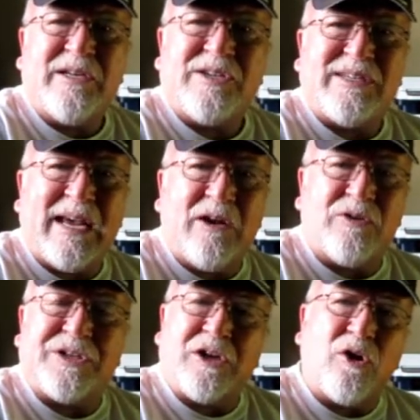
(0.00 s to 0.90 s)

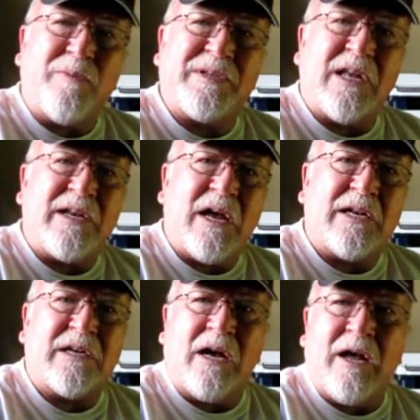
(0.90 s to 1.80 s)

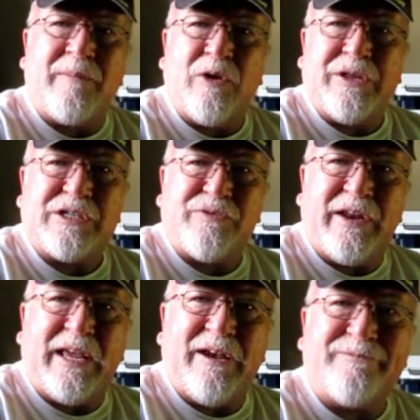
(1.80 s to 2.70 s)
sales@globazon.com, on this
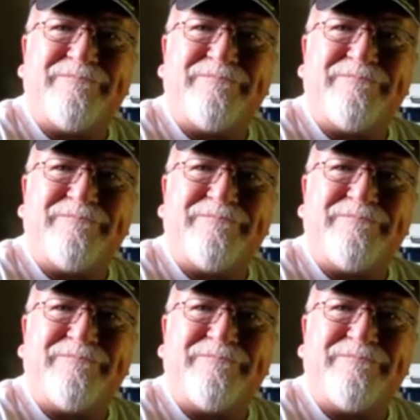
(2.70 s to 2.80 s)
video.